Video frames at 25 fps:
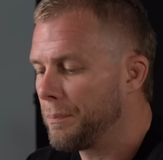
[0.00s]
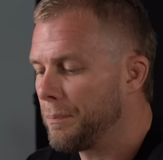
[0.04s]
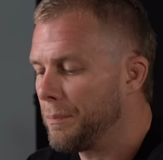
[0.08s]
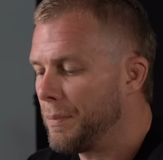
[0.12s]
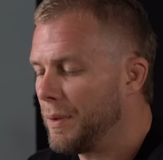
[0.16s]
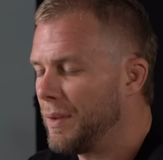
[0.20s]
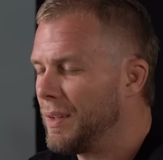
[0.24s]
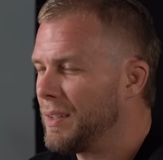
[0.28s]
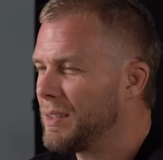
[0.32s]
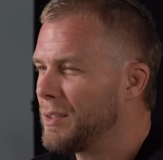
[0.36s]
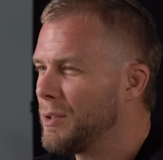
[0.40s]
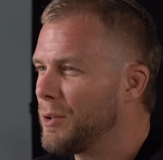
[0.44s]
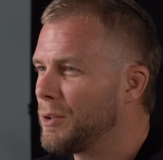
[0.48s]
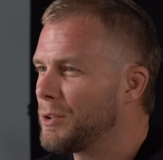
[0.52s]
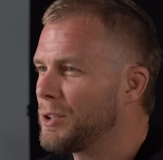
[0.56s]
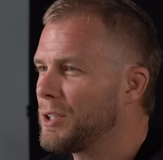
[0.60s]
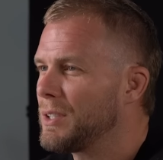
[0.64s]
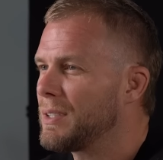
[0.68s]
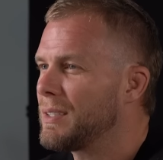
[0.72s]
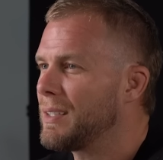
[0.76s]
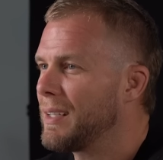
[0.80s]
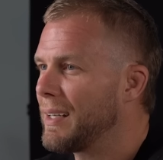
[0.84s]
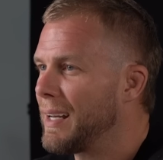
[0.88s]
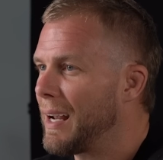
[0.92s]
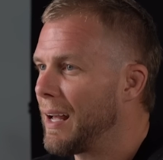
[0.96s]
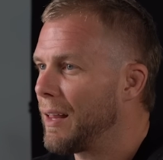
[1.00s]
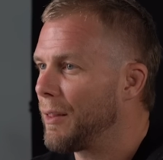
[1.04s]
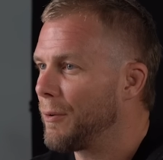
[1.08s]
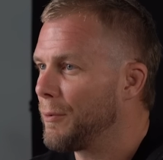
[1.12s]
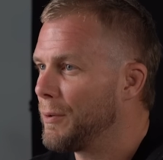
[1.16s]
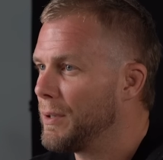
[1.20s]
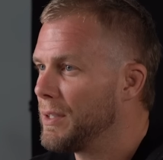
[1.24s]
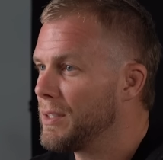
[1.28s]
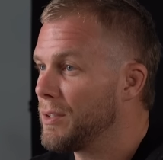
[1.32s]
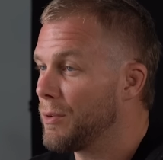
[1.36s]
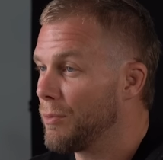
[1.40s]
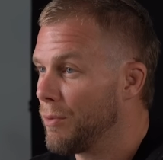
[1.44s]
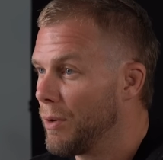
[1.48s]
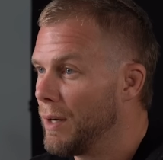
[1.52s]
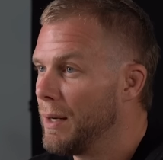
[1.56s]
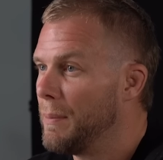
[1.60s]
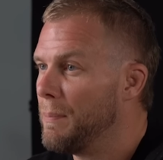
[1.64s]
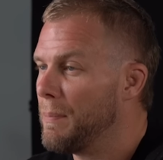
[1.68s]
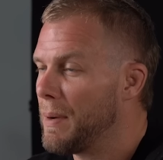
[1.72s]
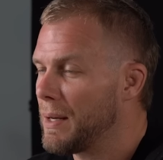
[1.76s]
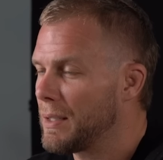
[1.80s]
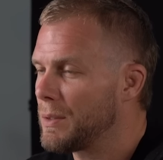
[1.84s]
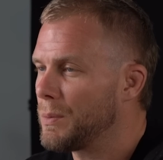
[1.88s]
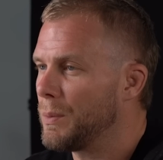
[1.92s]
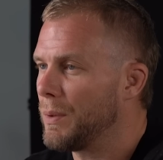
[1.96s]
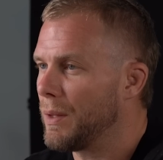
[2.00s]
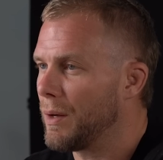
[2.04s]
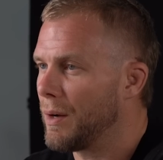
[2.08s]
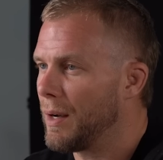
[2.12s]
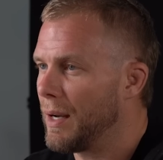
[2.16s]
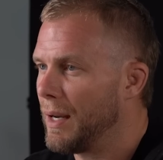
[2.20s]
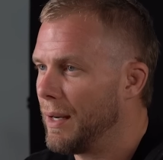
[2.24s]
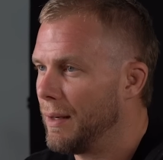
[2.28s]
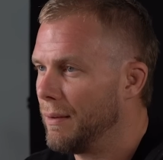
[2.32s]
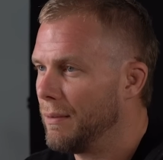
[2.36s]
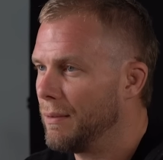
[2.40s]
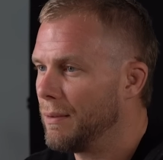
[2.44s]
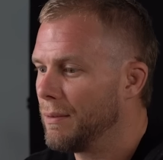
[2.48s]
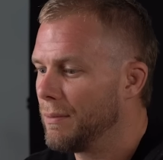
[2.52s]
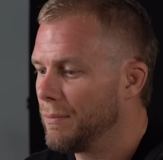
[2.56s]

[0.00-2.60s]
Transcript: But there's not just the calories that really mess with our head.